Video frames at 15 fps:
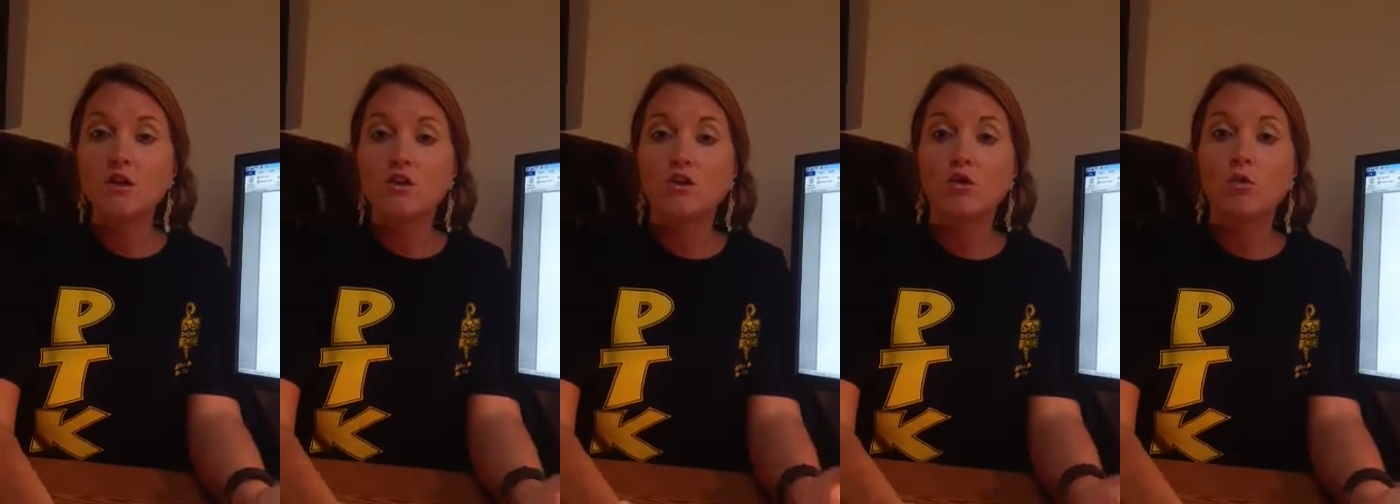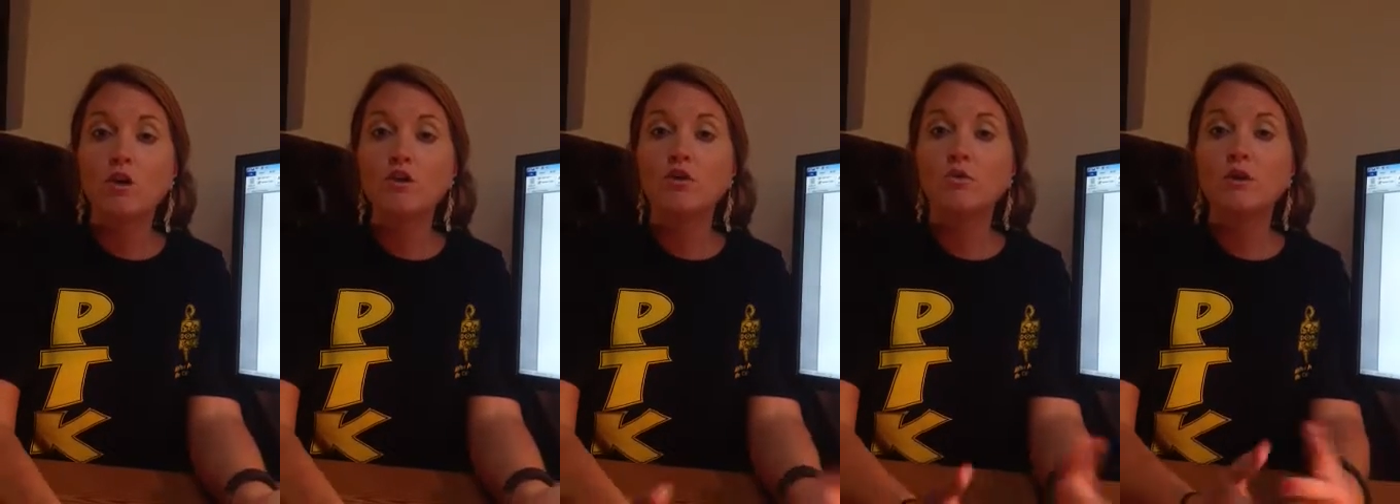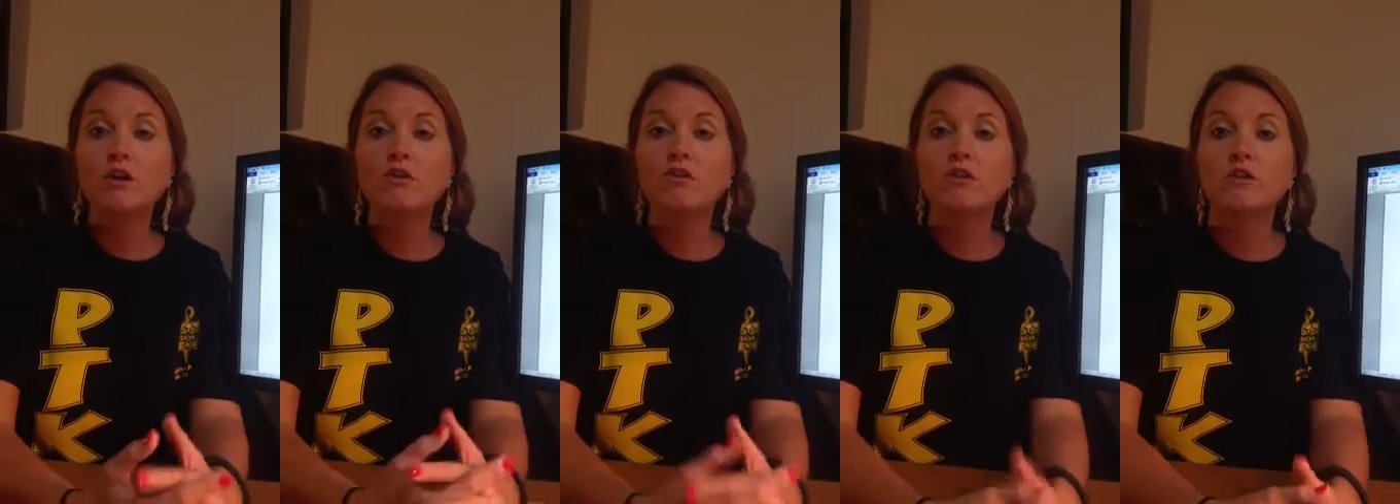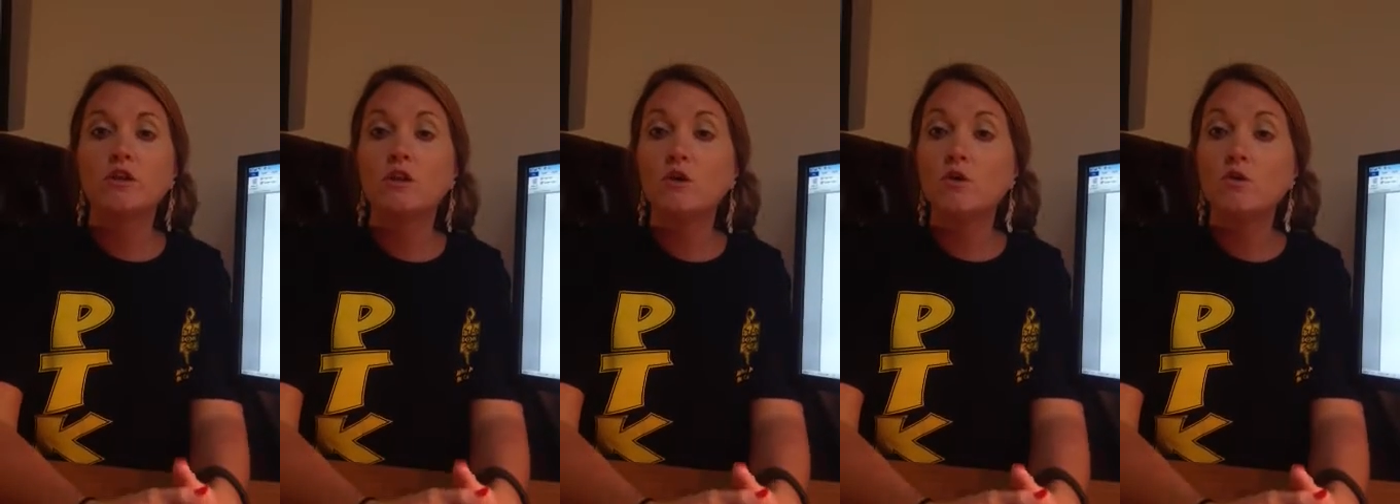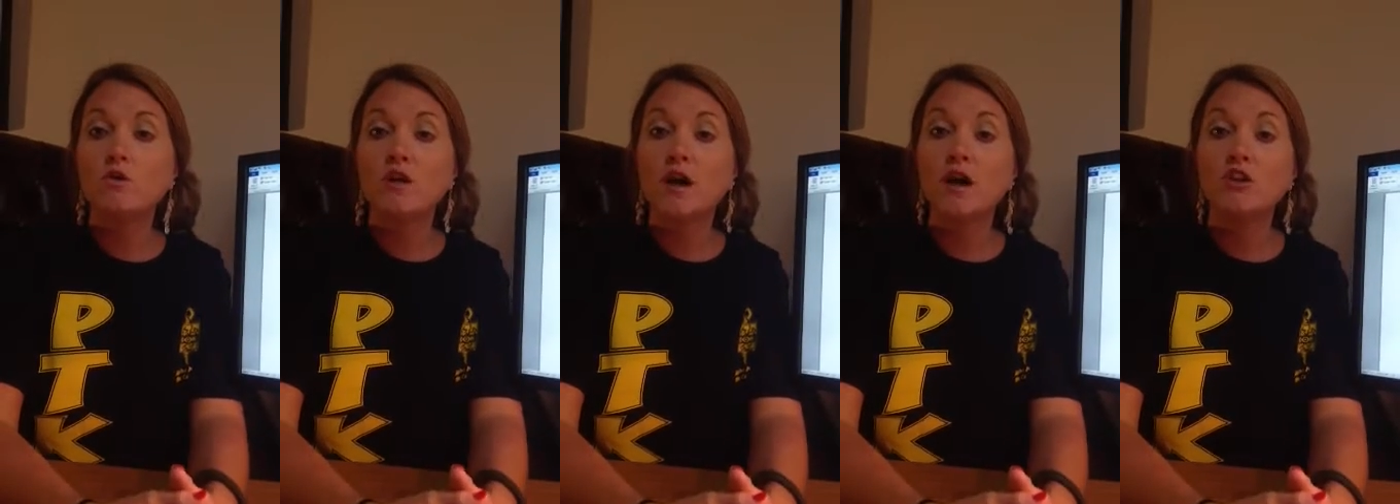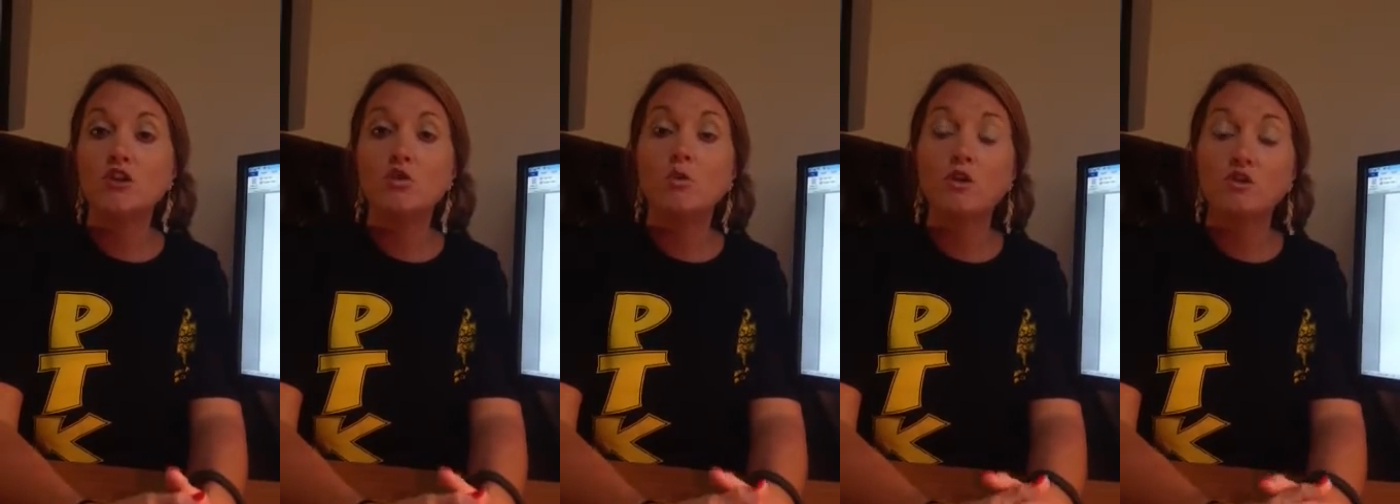You want your reader to know
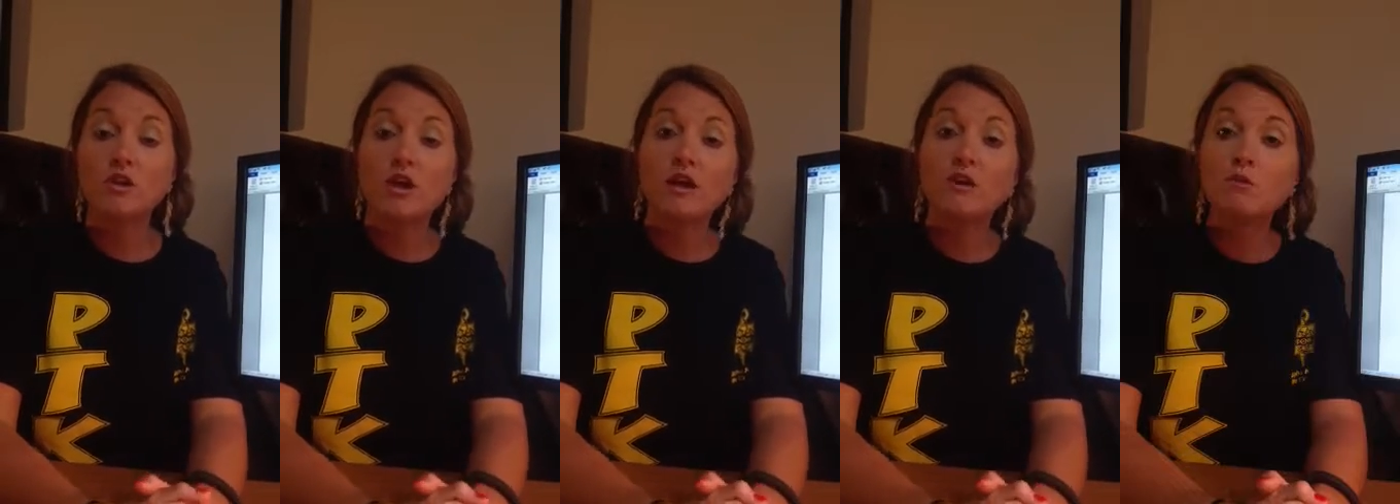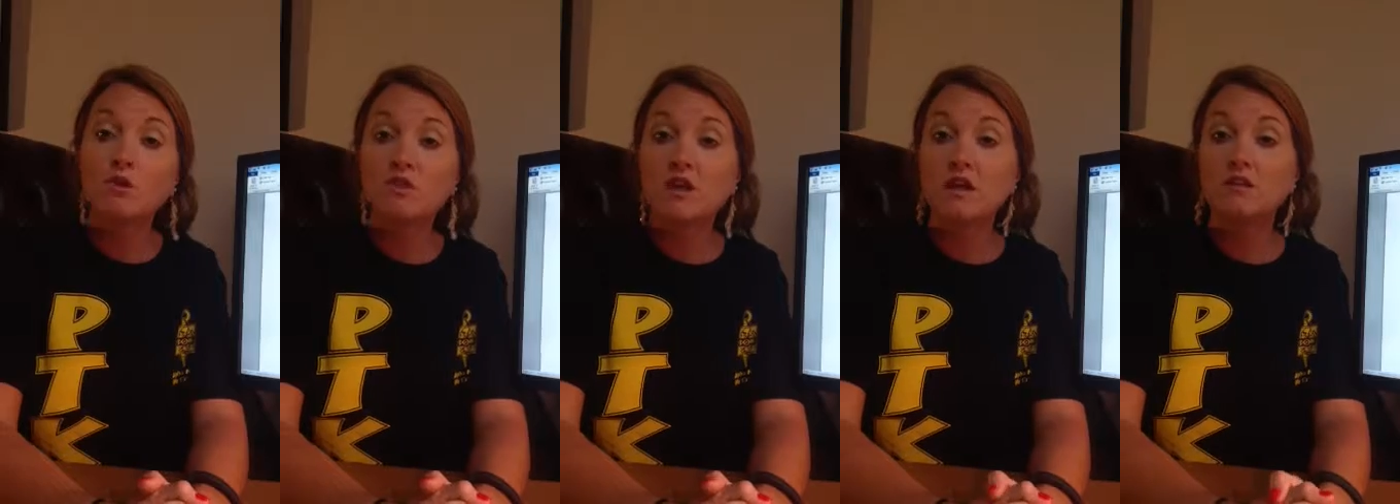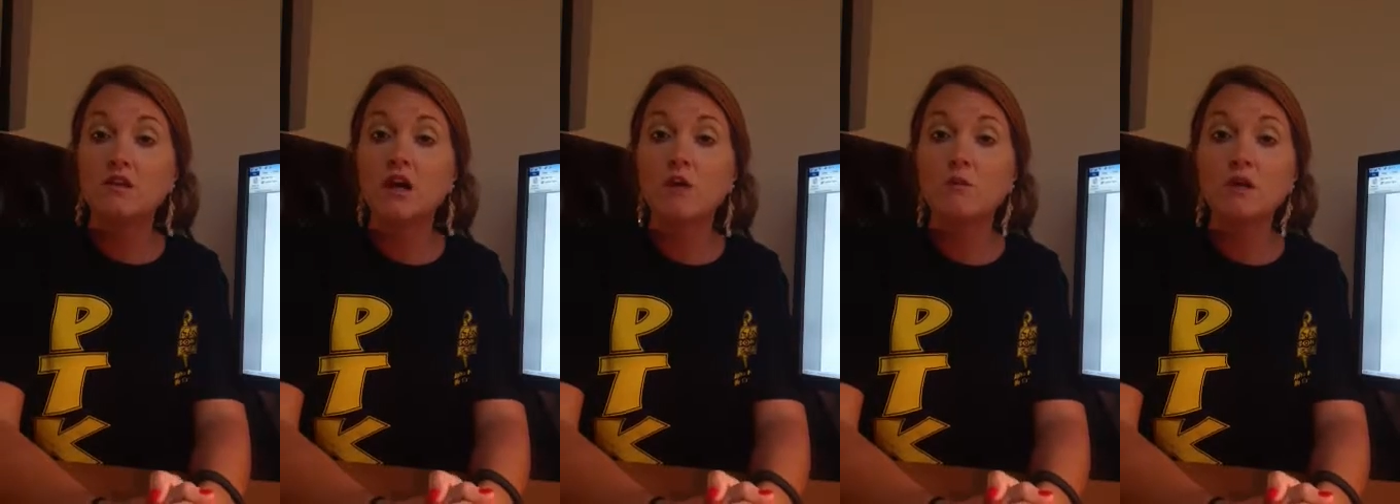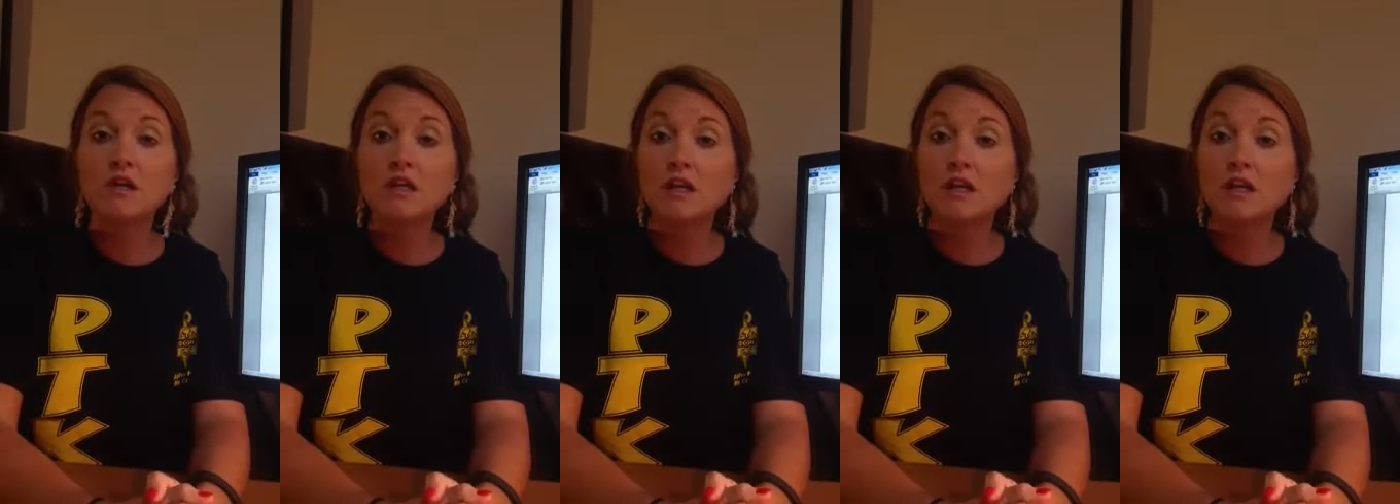that you are done with that topic